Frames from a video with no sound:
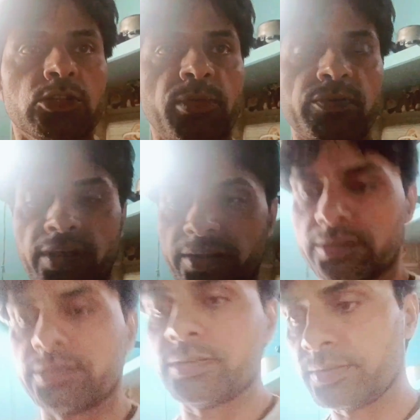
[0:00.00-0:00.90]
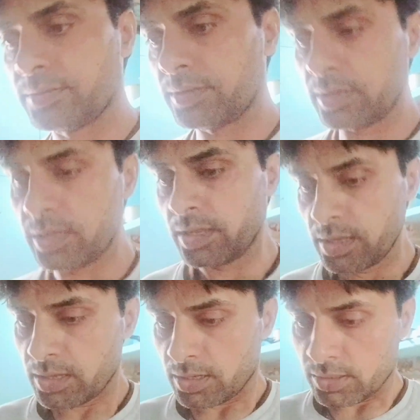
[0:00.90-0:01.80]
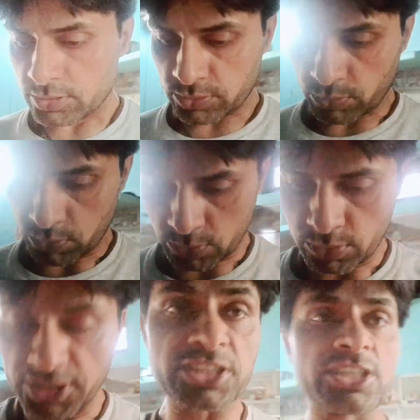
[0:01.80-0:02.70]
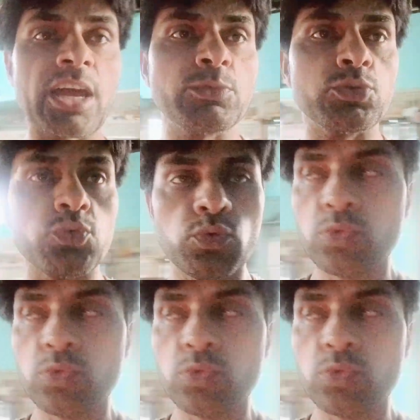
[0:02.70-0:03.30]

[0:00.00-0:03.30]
So my friend, so it's time to